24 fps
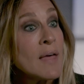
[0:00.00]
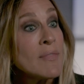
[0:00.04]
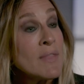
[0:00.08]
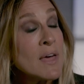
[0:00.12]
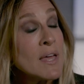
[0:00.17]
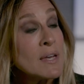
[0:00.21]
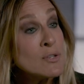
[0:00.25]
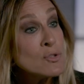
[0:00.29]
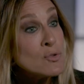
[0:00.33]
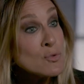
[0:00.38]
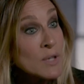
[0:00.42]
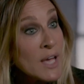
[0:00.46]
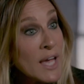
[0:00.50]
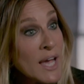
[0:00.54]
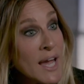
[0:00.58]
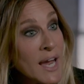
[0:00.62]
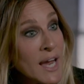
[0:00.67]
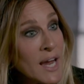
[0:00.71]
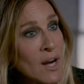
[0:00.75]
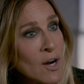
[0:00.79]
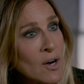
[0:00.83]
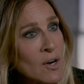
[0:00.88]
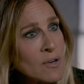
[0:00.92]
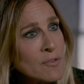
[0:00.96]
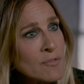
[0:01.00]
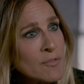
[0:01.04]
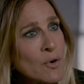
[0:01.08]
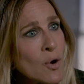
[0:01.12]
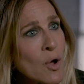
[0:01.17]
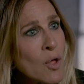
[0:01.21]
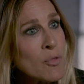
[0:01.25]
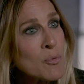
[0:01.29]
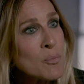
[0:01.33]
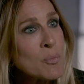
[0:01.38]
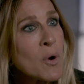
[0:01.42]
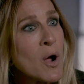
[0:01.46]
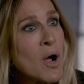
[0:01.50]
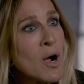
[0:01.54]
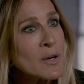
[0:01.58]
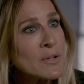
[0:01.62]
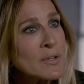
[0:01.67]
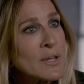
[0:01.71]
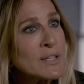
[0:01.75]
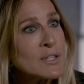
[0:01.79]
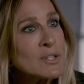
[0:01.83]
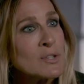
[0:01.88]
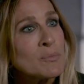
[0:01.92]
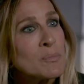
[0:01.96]
and then you care for all the wrong
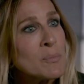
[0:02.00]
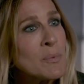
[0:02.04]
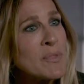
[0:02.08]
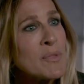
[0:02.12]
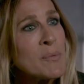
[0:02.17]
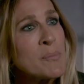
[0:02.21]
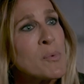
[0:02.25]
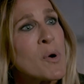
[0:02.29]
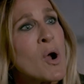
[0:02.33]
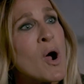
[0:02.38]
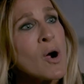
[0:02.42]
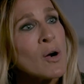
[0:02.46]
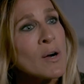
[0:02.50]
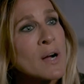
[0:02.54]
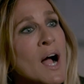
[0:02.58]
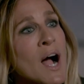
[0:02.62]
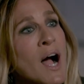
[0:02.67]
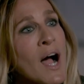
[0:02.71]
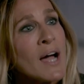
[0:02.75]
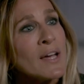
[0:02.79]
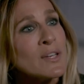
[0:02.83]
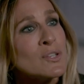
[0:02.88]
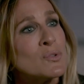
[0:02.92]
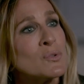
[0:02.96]
like the wrong guy.